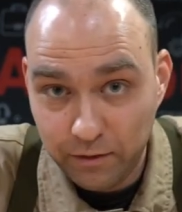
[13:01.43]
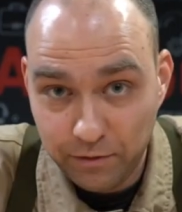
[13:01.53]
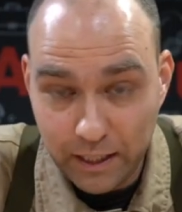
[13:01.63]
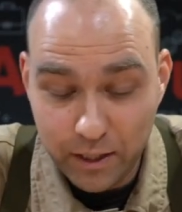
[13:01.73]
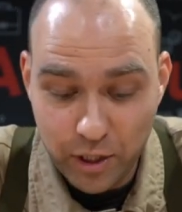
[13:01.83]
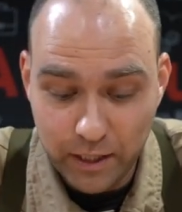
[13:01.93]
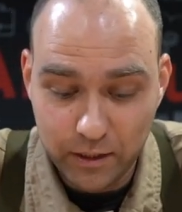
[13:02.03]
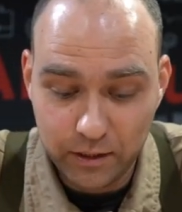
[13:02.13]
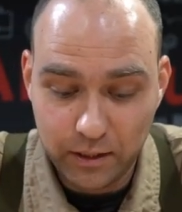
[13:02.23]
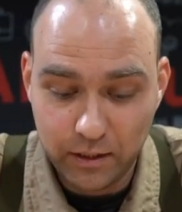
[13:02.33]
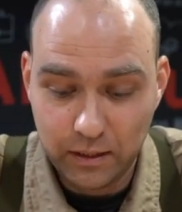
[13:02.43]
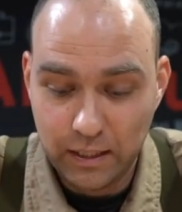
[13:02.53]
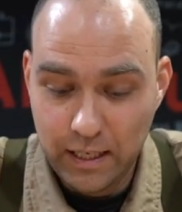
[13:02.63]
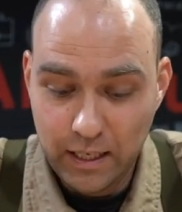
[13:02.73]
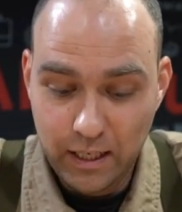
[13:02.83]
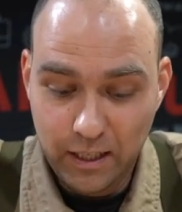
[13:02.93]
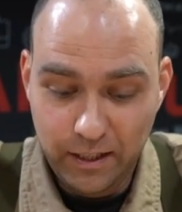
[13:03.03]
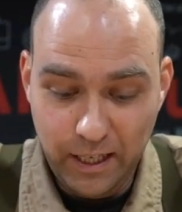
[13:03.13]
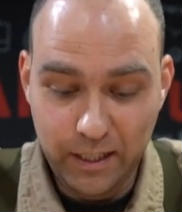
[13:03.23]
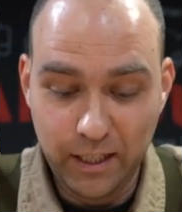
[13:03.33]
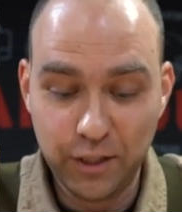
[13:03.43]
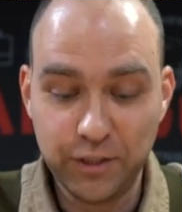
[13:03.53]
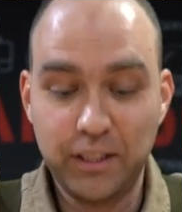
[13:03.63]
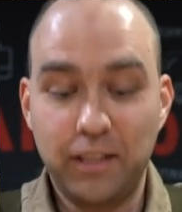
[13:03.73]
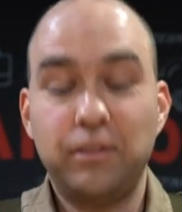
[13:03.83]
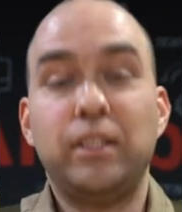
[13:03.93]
fact checkers and that kind of stuff.